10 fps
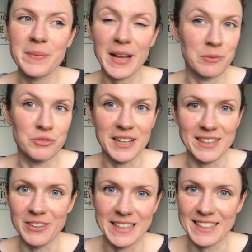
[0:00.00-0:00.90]
And I'm
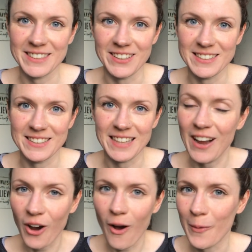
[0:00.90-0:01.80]
really, really excited.
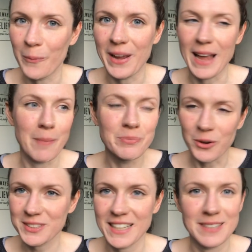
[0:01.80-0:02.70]
I can't wait. I'm
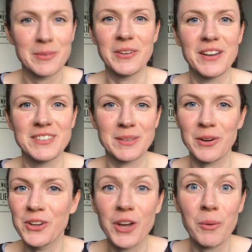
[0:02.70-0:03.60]
not scared. I'm not nervous. I'm
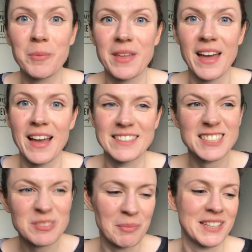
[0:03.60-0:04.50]
going to go up there and
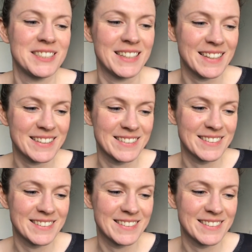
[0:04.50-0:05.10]
smash it.